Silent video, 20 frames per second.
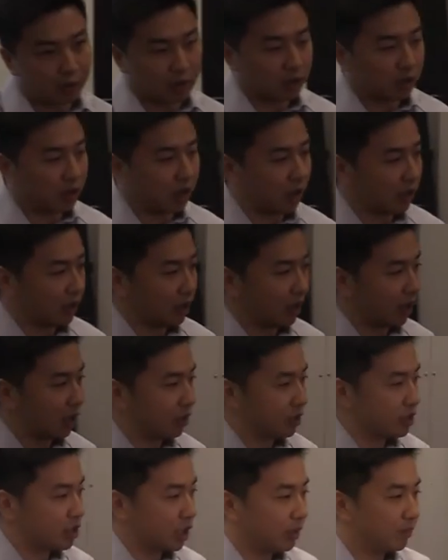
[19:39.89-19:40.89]
were in
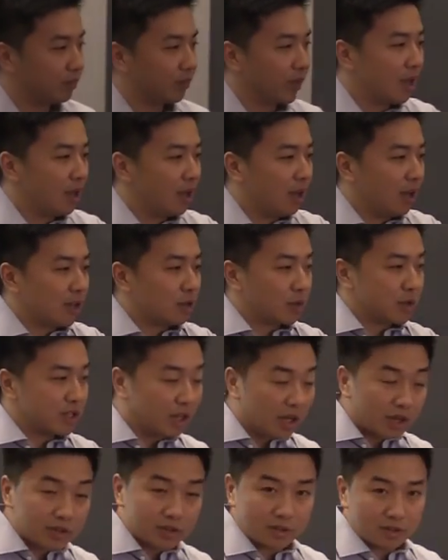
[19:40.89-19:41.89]
cardiology. And the
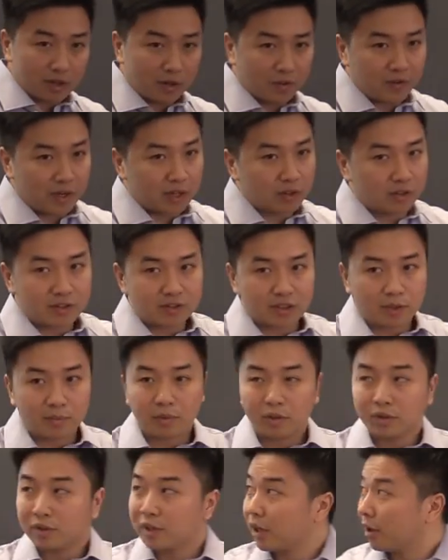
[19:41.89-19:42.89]
results are fairly
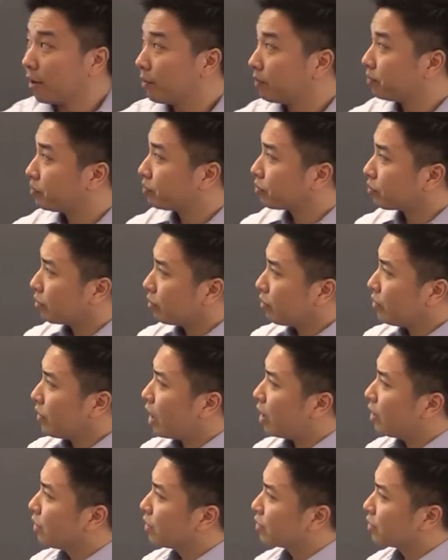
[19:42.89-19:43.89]
simple here.
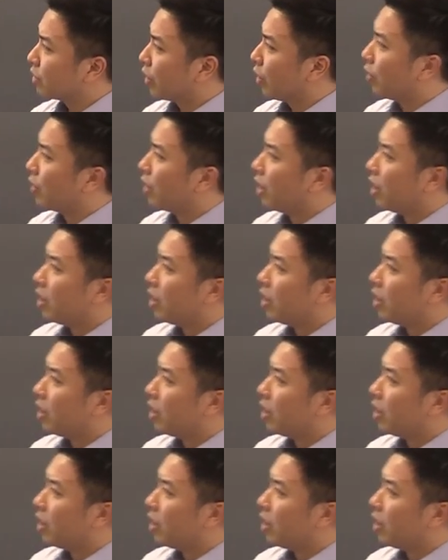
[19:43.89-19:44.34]
So